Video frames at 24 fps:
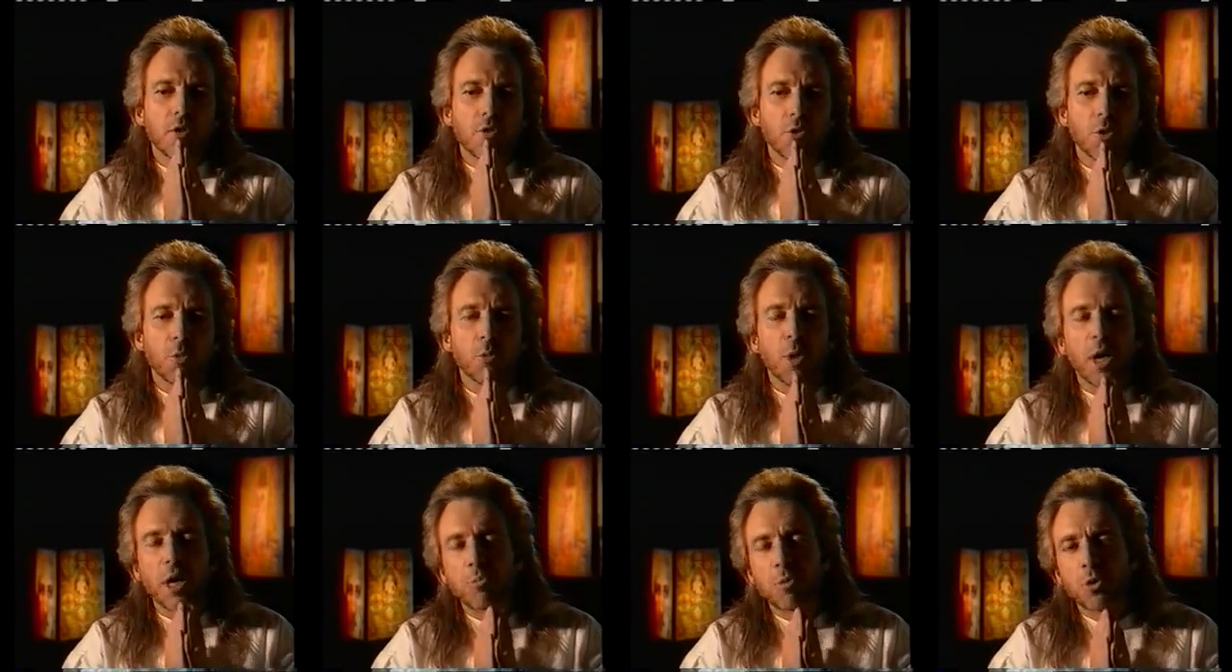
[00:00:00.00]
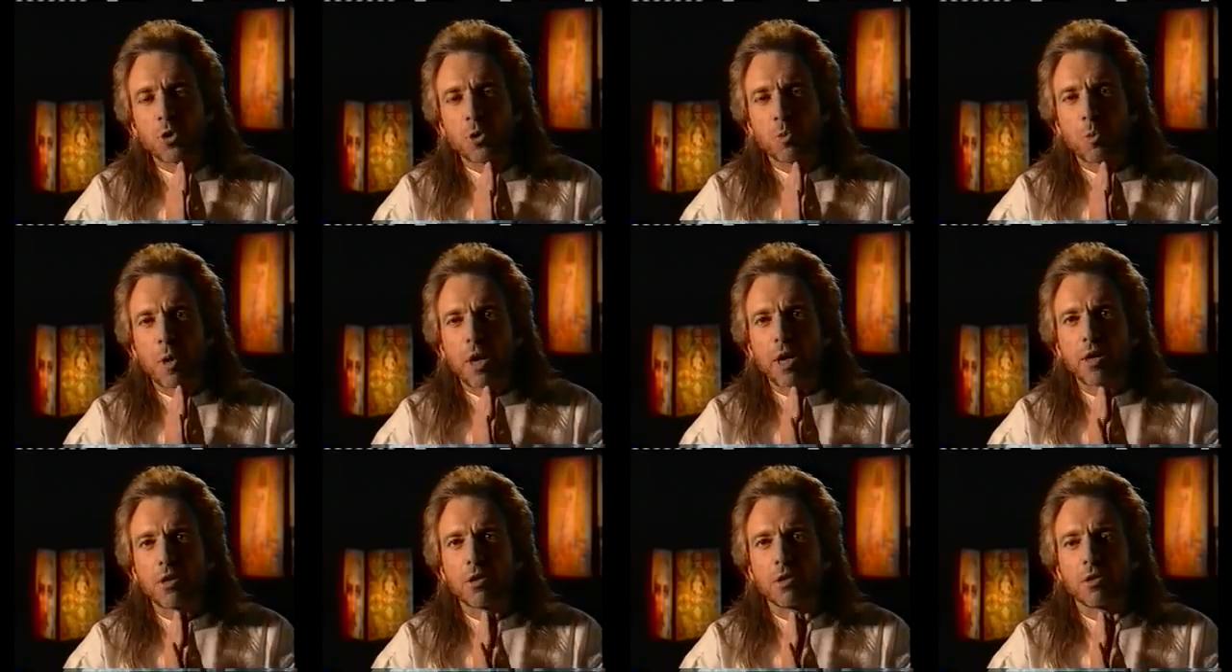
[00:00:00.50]
From my
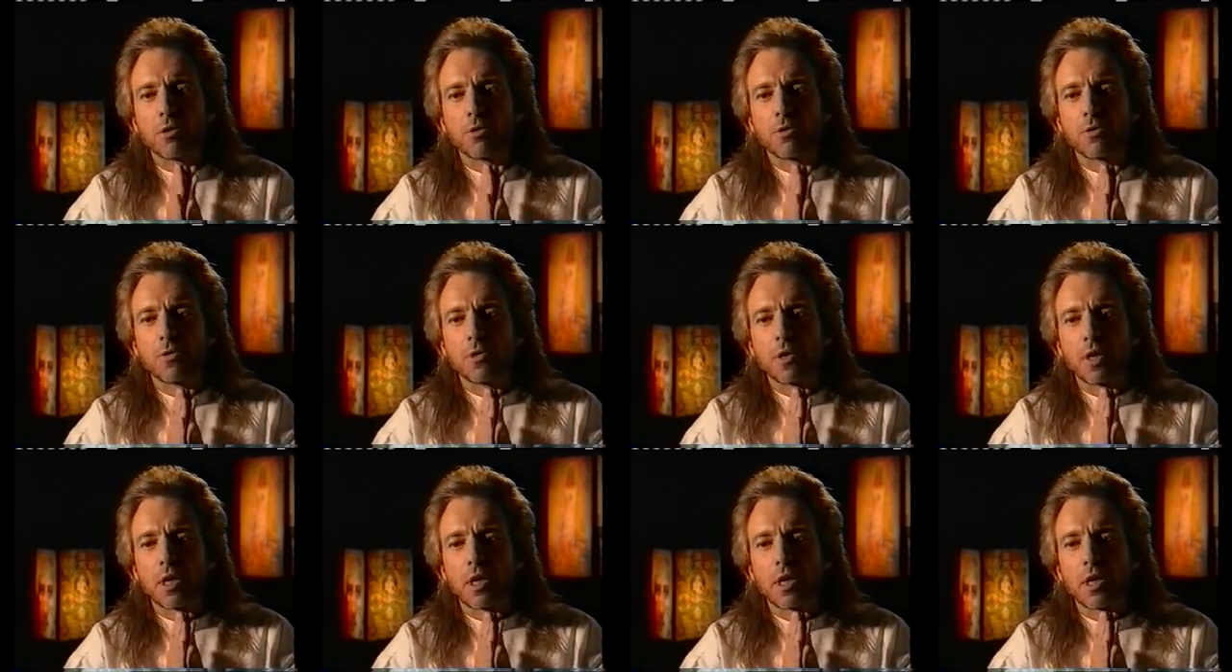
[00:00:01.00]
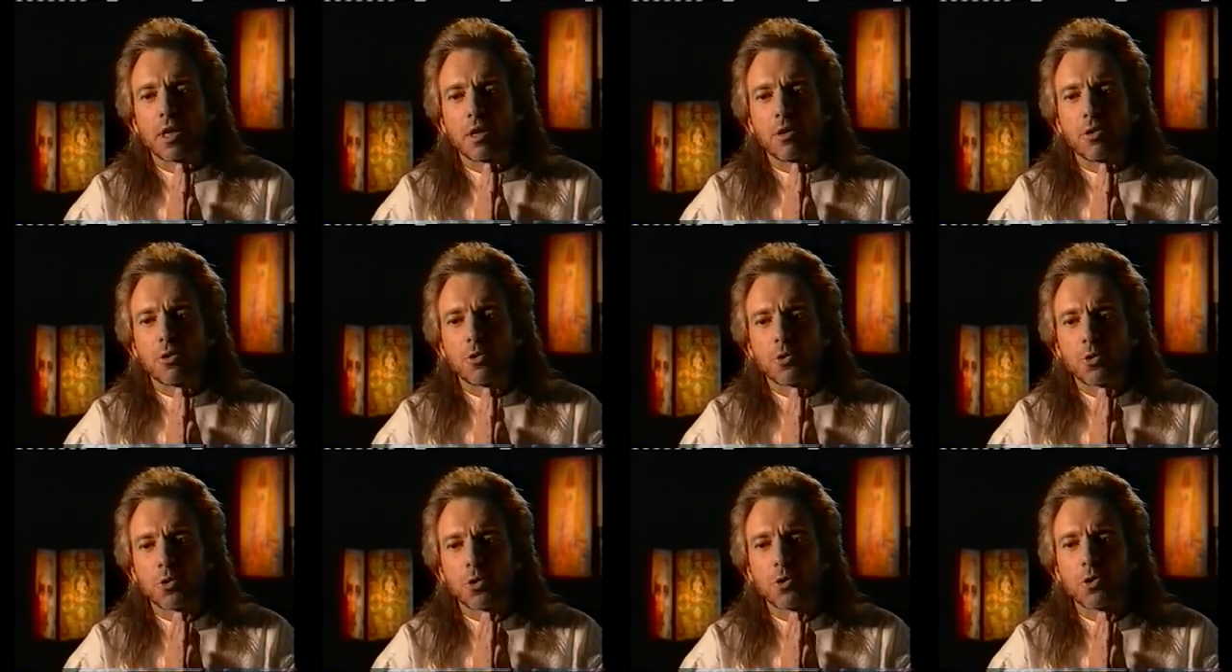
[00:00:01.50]
perspective,
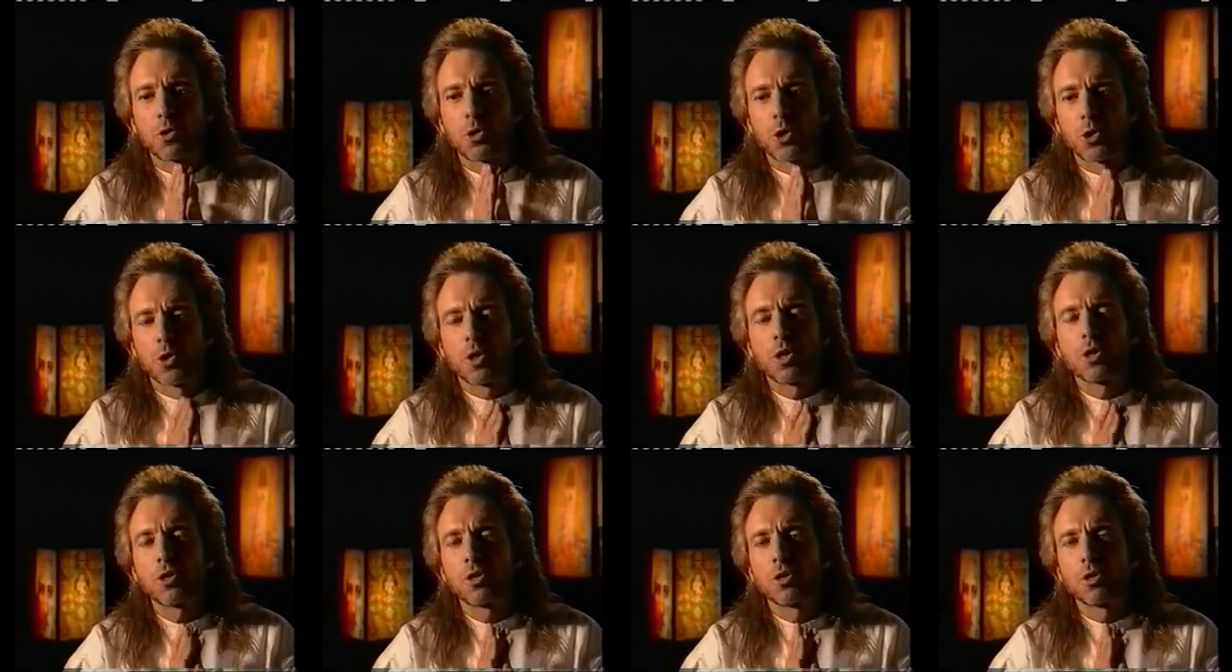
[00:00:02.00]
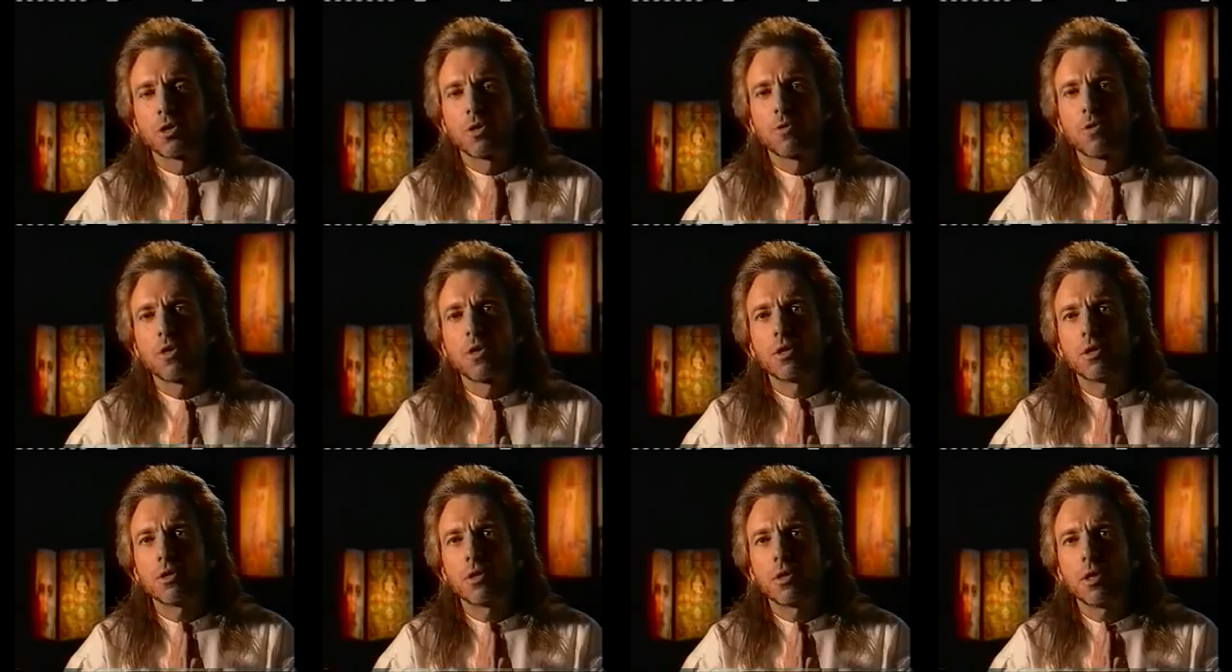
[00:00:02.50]
and through the traditions
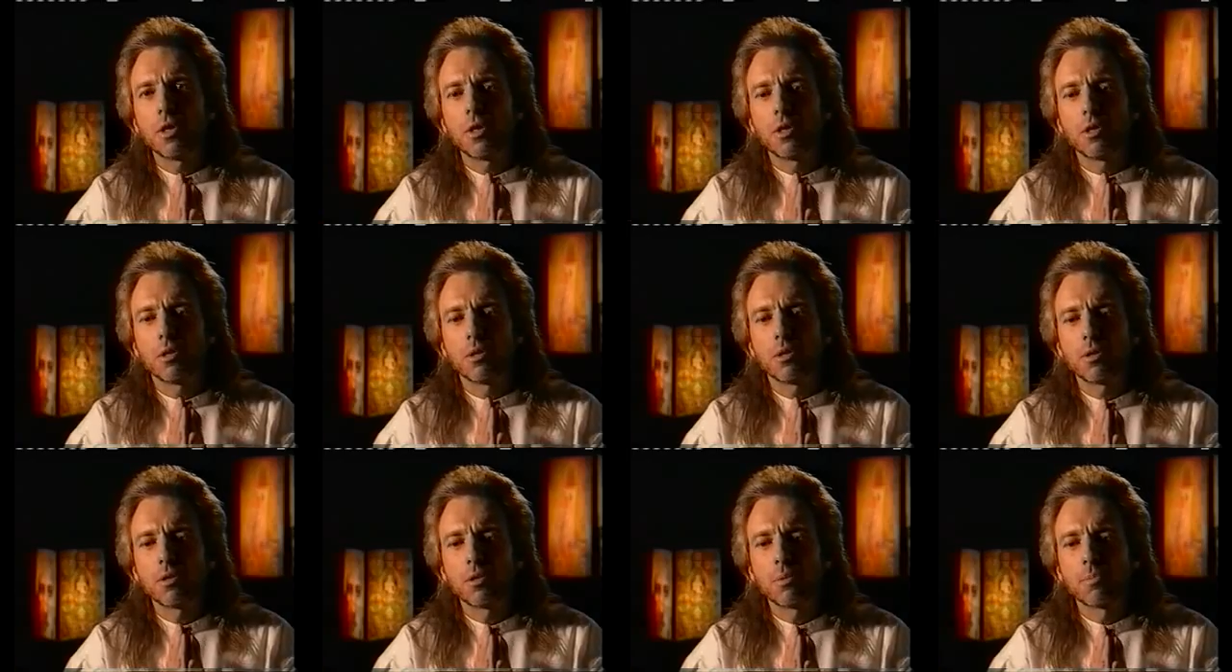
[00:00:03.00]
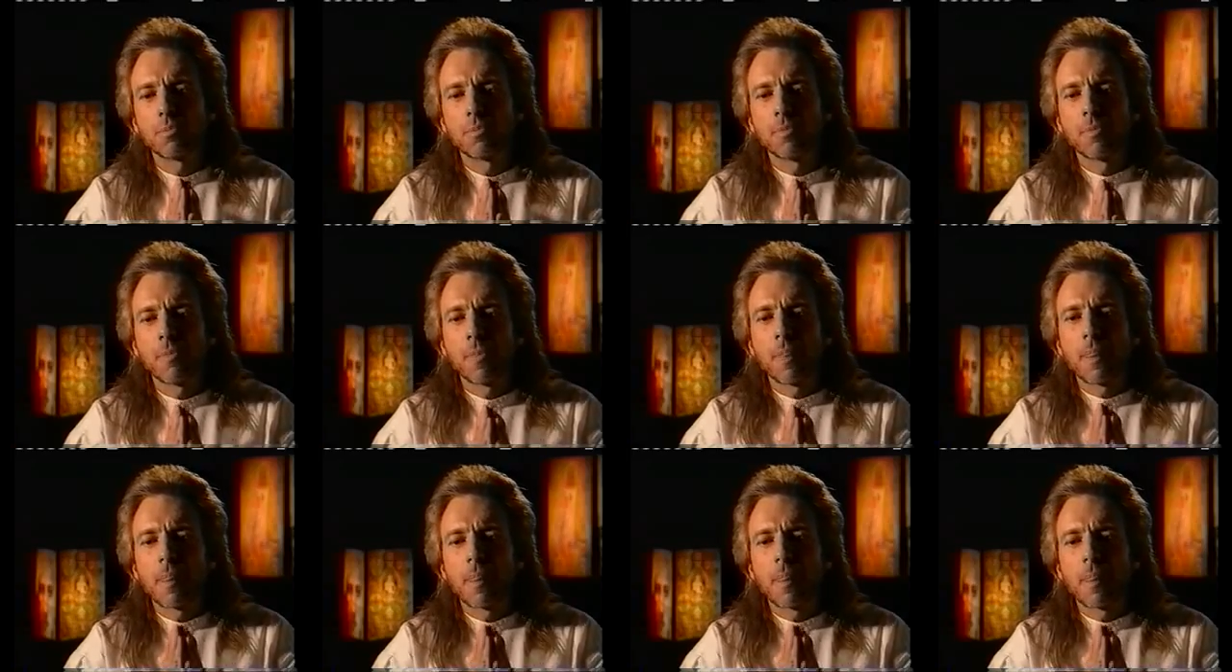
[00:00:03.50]
of the Essenes,